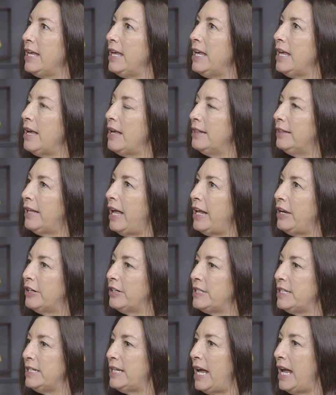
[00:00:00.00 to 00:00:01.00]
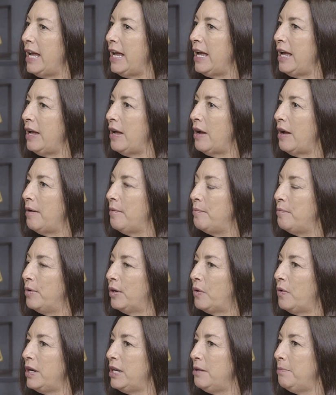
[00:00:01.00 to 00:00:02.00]
thinking later today,
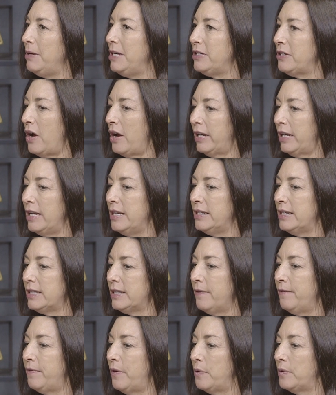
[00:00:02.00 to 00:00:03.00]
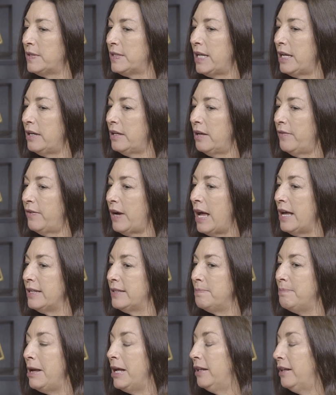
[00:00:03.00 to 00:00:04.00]
we're going to be talking to some folks that
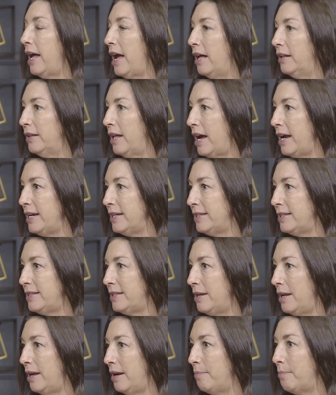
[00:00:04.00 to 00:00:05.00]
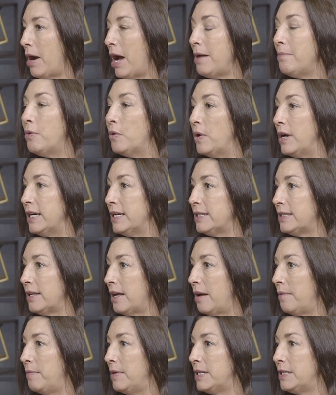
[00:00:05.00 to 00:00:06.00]
as male allies, and my
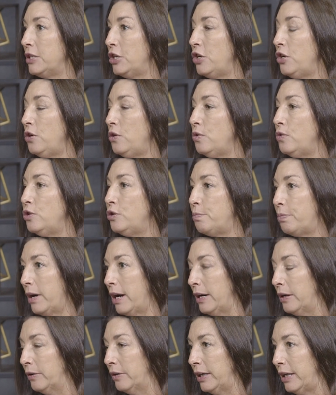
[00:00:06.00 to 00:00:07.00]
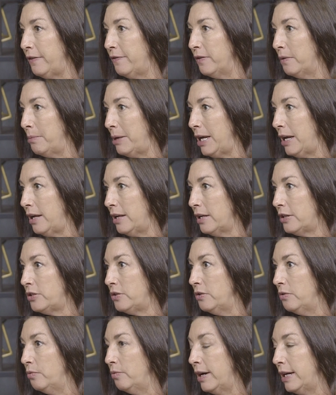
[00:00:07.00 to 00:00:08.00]
boys, it's a huge priority for me
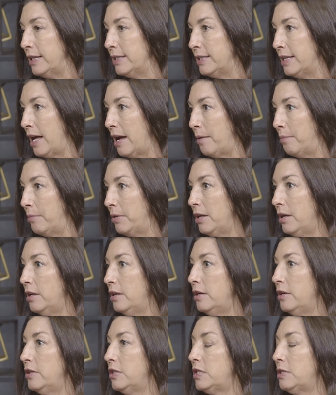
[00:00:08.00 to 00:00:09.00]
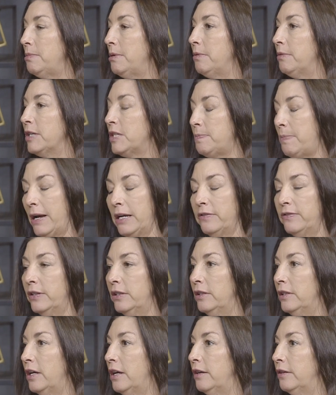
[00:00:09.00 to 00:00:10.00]
to raise them to be
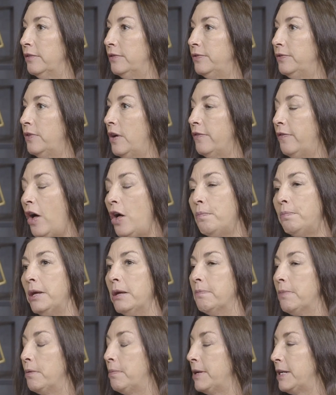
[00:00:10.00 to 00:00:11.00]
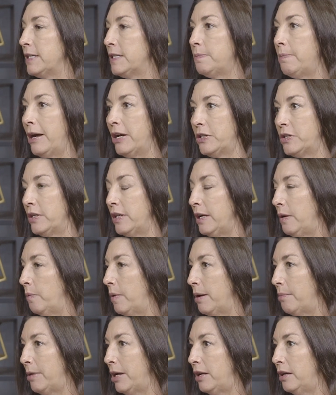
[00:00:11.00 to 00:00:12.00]
respectful of all people, but especially
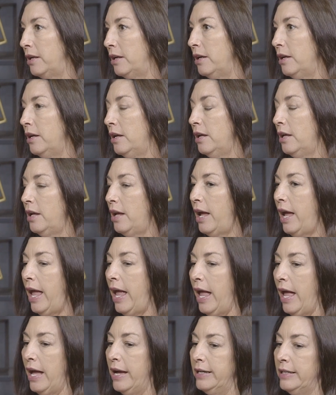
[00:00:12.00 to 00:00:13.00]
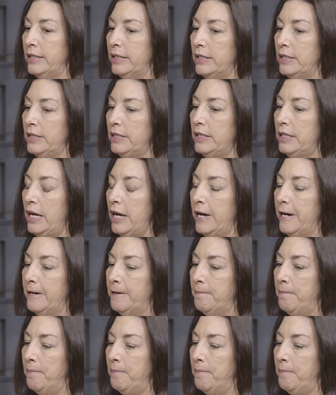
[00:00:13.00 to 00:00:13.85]
women. And